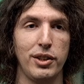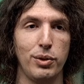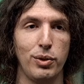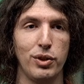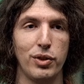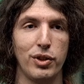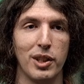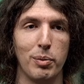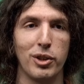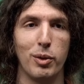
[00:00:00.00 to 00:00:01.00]
to use, for
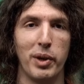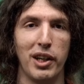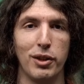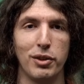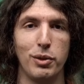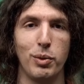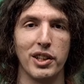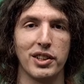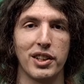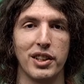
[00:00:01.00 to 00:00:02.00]
example, Copilot to
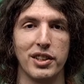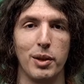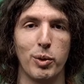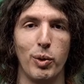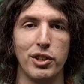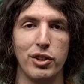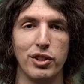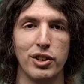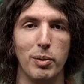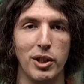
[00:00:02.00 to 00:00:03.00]
ask some
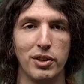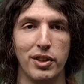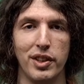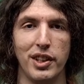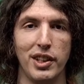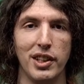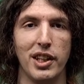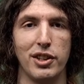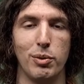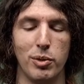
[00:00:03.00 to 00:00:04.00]
questions about the
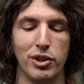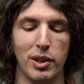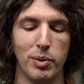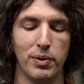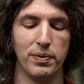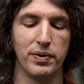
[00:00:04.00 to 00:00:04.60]
customer table.